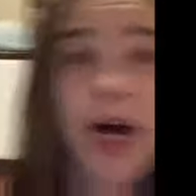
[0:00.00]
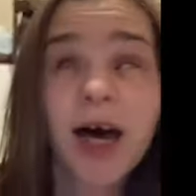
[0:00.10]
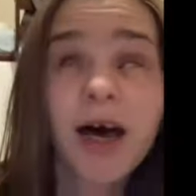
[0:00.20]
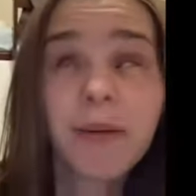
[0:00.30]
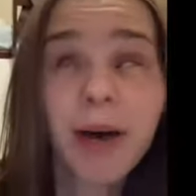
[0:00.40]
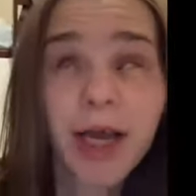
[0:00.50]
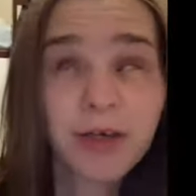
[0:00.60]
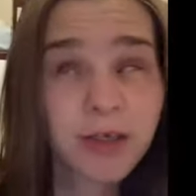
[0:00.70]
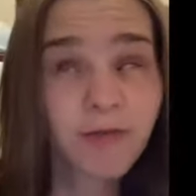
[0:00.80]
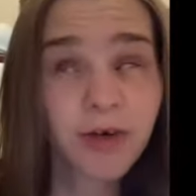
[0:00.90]
I
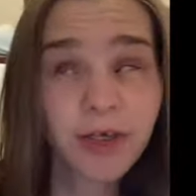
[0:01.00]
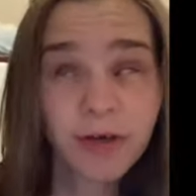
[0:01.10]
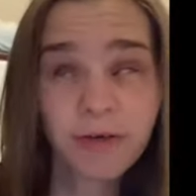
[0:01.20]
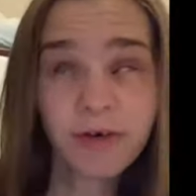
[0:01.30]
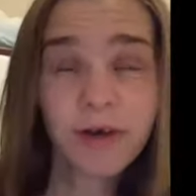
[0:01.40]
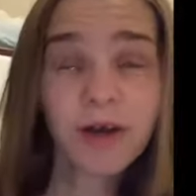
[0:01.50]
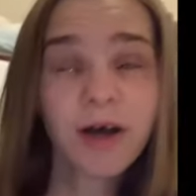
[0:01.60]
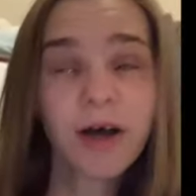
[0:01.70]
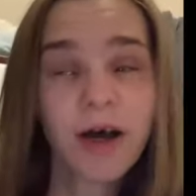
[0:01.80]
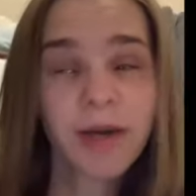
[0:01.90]
use a voiceover
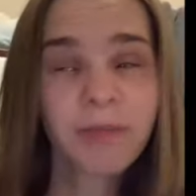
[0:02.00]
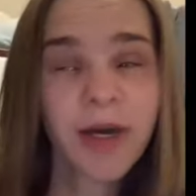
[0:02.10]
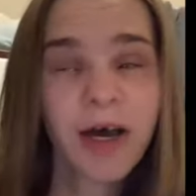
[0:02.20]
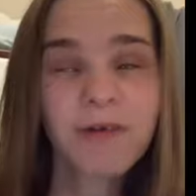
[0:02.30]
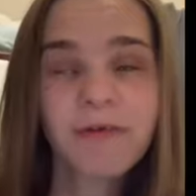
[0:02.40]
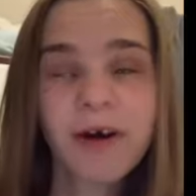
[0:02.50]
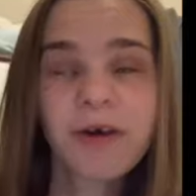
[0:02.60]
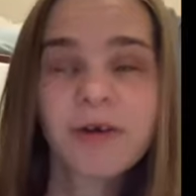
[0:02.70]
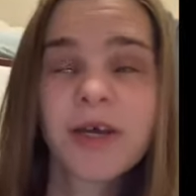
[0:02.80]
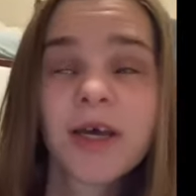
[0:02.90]
on my
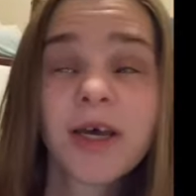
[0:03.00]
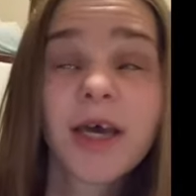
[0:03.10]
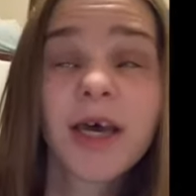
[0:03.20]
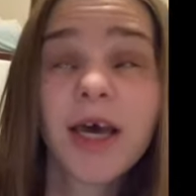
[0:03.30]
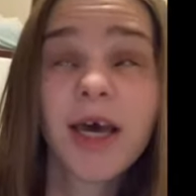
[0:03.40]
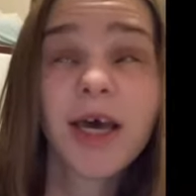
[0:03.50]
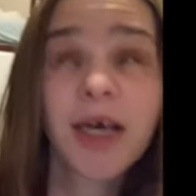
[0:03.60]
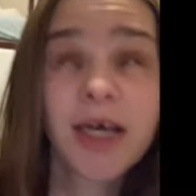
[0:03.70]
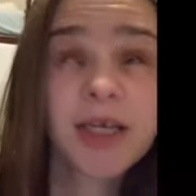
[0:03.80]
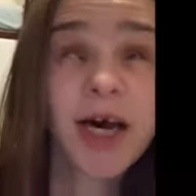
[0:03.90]
iPhone.
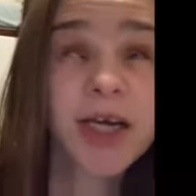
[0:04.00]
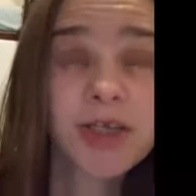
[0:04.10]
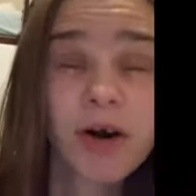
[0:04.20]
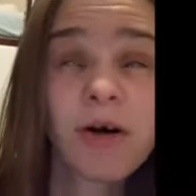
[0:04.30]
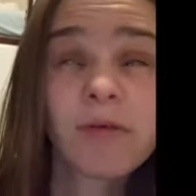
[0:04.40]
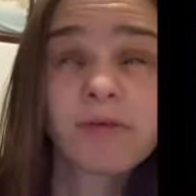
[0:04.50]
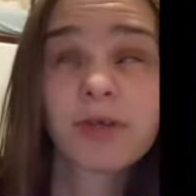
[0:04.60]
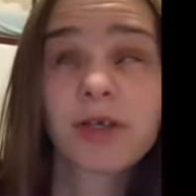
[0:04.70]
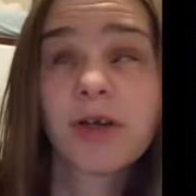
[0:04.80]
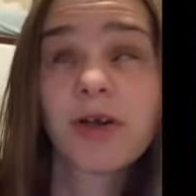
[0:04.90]
And I
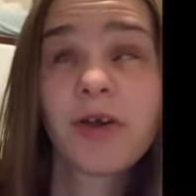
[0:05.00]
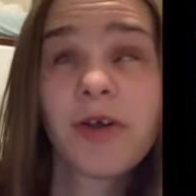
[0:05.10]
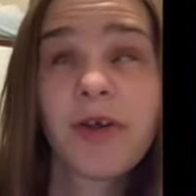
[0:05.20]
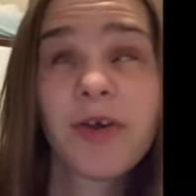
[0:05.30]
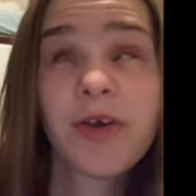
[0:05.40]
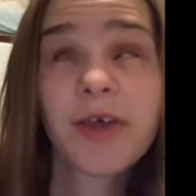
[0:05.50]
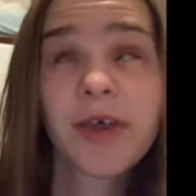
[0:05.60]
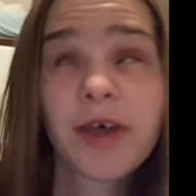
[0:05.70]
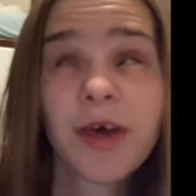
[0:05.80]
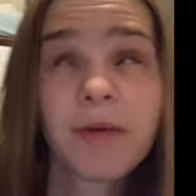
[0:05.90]
don't...
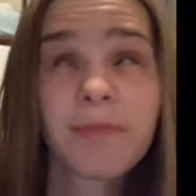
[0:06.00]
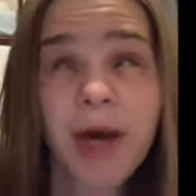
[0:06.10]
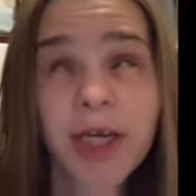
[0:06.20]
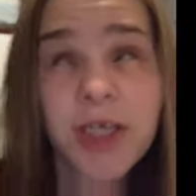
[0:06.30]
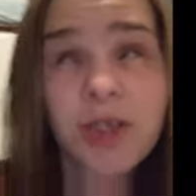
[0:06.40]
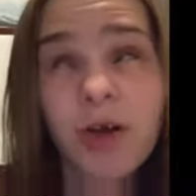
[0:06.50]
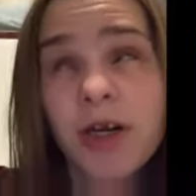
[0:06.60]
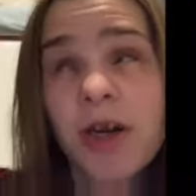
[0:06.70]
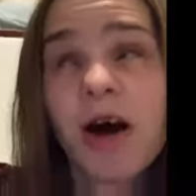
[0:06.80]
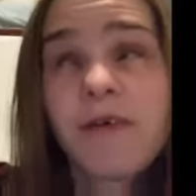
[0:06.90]
I didn't turn it
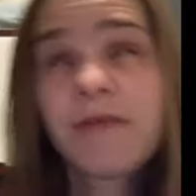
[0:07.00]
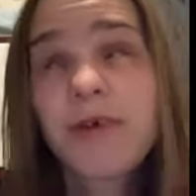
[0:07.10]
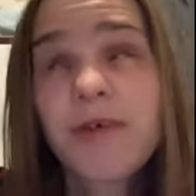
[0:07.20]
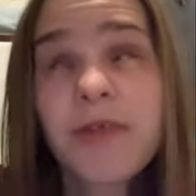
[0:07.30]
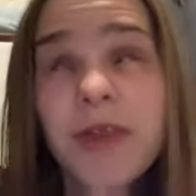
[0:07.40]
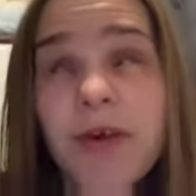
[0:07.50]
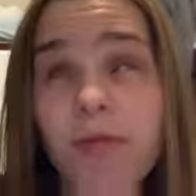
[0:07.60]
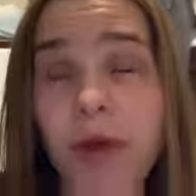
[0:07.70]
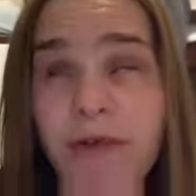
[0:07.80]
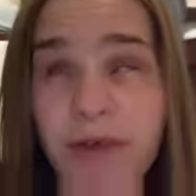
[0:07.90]
off
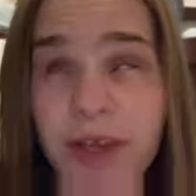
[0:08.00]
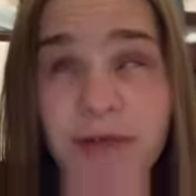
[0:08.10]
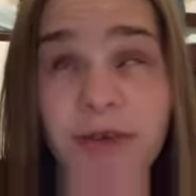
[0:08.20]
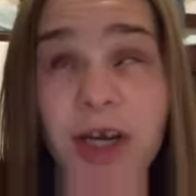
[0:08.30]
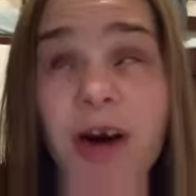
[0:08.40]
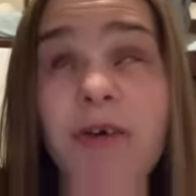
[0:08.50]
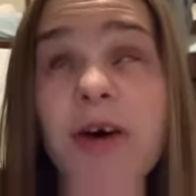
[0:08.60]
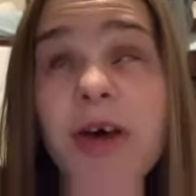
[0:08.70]
right for this video.